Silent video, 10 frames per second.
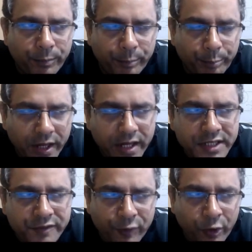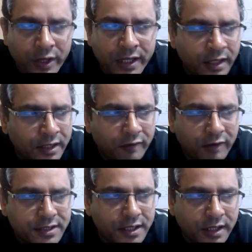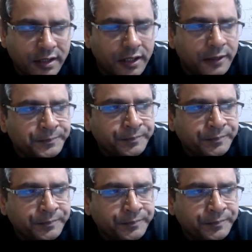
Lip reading: blood is flowing in the vasa recta